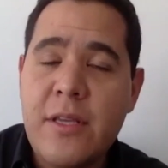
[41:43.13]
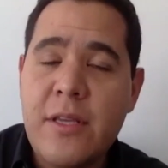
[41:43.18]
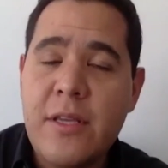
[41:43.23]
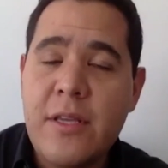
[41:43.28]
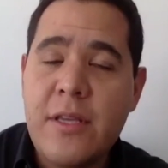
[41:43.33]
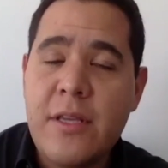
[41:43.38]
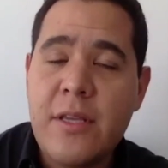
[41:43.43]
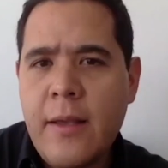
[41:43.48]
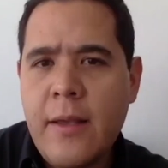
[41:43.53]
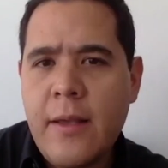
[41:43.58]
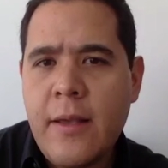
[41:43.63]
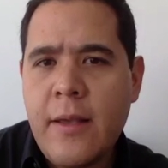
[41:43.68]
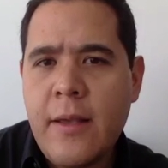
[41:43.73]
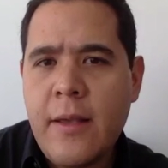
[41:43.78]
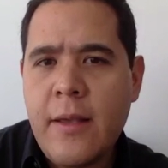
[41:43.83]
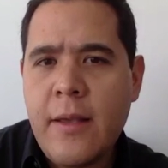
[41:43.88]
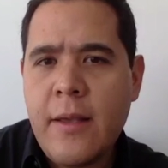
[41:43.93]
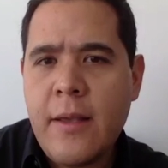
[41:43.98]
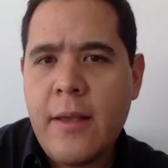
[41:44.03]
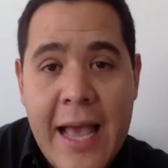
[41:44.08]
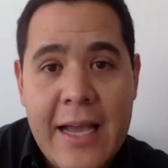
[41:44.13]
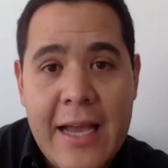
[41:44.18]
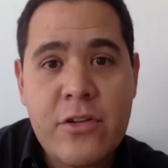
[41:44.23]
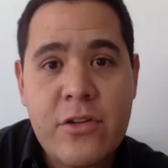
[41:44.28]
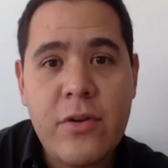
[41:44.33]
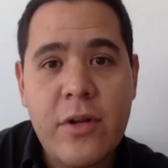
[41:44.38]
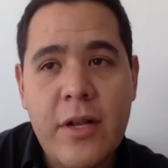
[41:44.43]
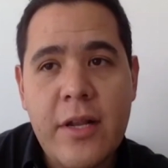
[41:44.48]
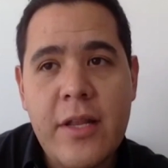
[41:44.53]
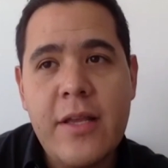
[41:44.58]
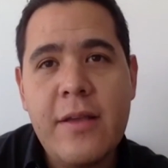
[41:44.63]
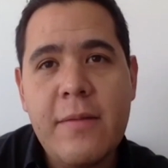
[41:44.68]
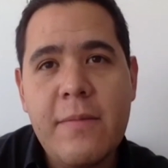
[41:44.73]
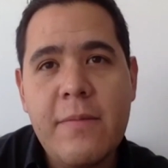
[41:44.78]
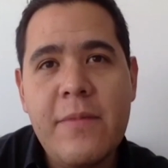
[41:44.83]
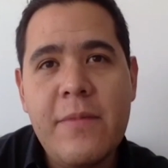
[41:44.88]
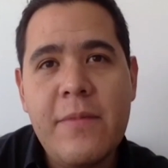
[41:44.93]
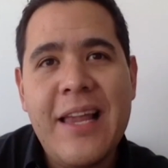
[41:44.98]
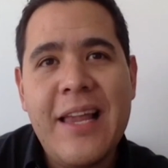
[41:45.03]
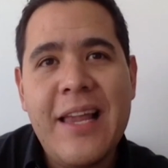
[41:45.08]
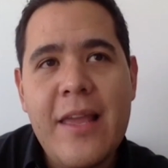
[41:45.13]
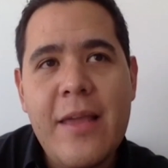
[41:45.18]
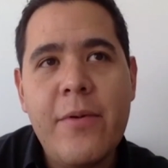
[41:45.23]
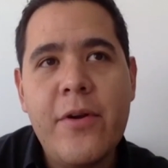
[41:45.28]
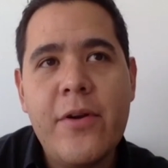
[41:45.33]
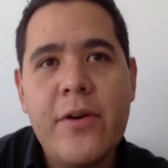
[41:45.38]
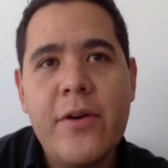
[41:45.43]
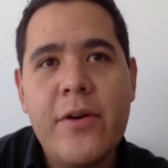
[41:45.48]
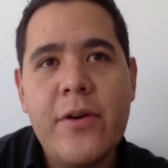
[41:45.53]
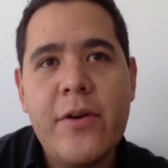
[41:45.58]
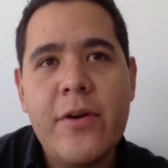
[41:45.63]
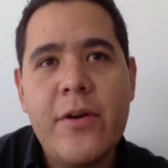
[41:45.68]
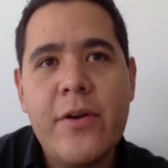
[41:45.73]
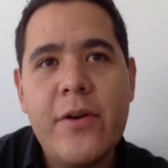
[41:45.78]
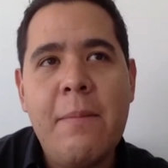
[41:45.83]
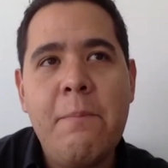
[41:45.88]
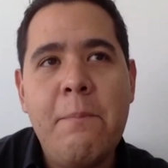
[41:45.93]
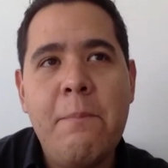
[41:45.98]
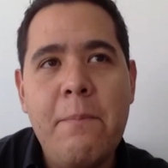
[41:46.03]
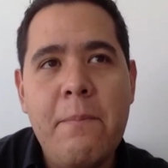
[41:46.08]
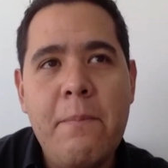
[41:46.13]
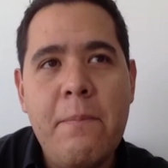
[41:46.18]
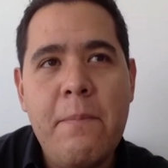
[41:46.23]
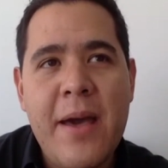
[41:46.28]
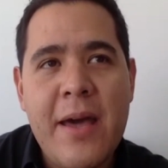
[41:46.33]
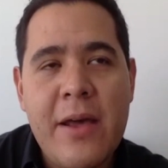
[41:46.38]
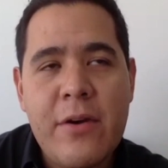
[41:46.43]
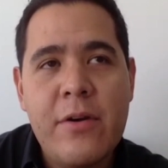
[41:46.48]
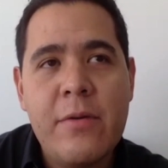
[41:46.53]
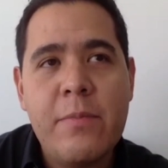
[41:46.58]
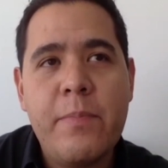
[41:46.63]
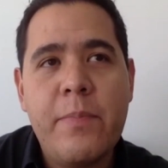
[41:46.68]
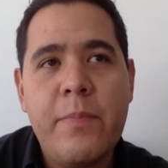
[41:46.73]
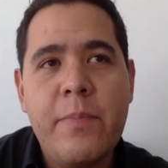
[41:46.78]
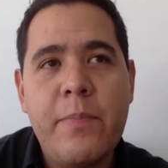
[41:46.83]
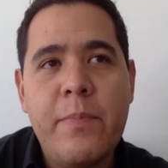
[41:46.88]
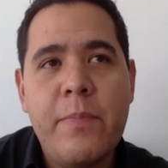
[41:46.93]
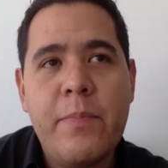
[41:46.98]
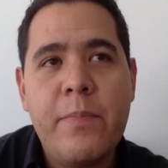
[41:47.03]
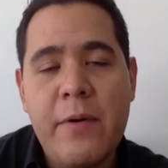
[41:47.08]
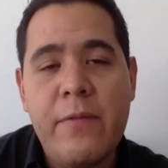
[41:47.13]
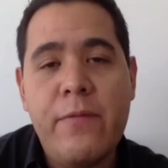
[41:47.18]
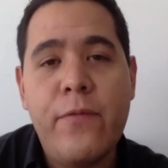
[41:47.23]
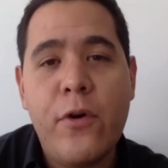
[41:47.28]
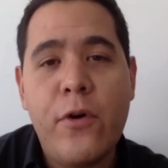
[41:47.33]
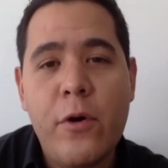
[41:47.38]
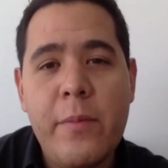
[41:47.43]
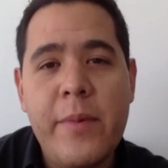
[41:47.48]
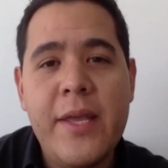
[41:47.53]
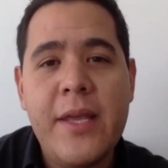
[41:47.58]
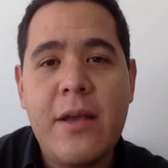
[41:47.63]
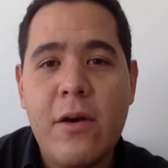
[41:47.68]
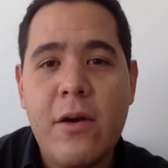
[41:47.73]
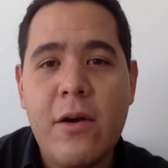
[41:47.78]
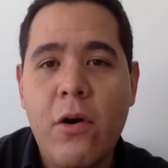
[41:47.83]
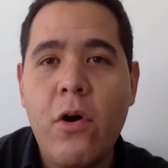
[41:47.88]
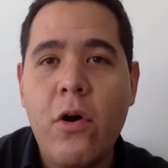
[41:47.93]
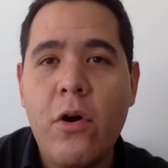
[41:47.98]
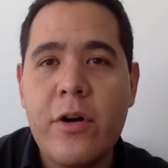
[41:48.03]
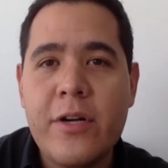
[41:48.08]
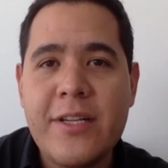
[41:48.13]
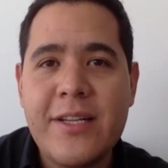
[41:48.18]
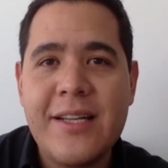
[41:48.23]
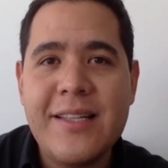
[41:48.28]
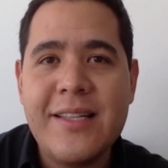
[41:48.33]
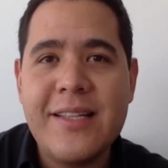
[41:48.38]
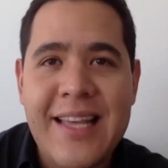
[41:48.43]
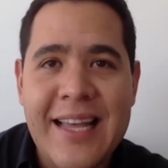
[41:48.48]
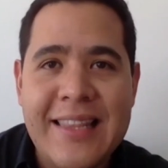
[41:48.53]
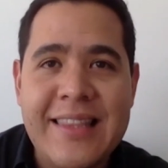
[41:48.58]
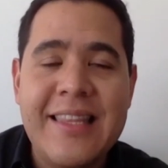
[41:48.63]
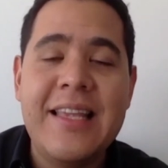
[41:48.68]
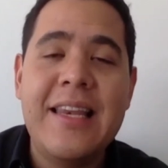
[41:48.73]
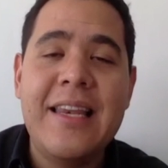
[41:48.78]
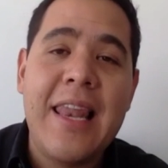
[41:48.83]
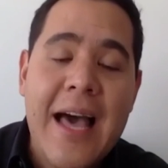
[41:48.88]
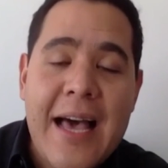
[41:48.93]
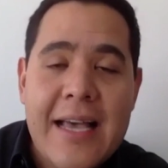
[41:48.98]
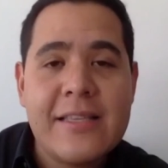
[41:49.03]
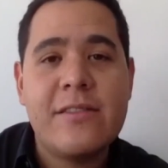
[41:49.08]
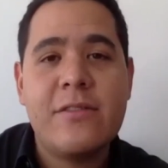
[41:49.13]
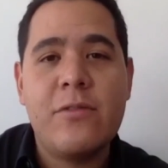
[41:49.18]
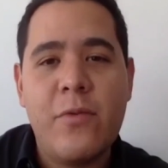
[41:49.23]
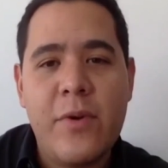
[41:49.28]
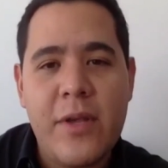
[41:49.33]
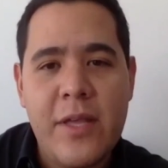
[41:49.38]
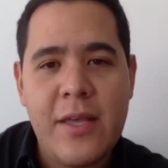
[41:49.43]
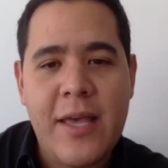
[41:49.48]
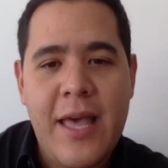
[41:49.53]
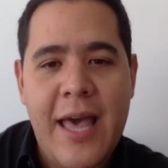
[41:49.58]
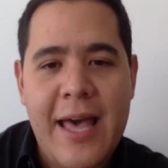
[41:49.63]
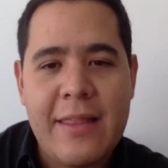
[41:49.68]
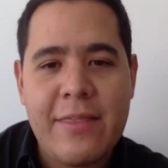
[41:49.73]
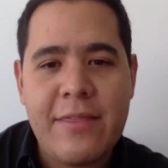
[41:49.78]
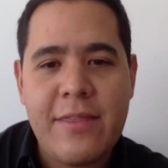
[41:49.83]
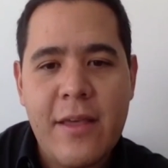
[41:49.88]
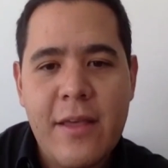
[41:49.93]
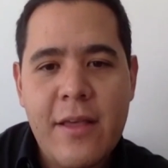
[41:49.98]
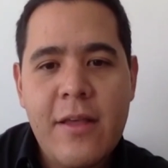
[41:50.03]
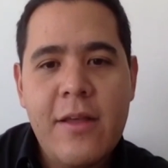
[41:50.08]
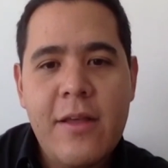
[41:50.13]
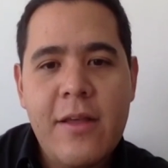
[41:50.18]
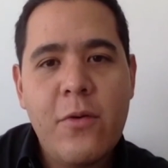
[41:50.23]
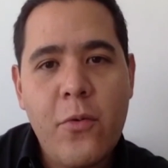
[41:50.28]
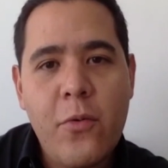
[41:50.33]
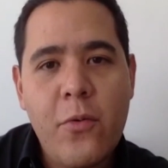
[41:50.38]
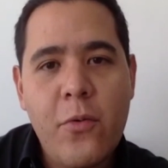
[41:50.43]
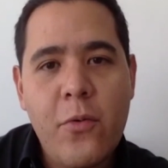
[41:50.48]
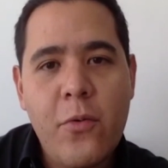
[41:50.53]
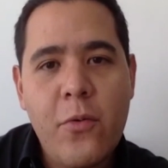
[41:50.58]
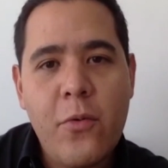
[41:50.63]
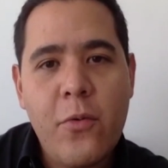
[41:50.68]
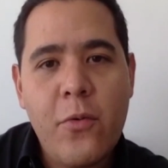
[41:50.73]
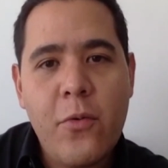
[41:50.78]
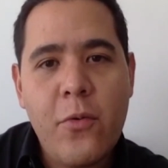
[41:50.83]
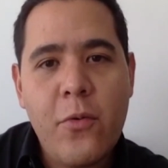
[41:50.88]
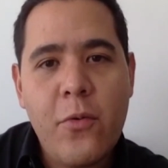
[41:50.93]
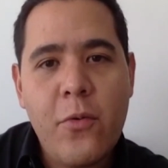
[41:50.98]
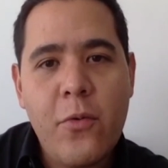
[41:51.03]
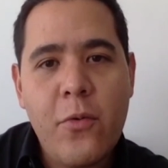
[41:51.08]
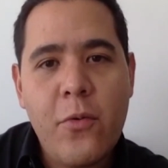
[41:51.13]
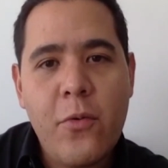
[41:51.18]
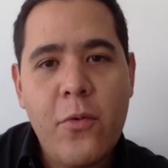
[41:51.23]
it actually delivered a better performing cohort than the last we had with the data,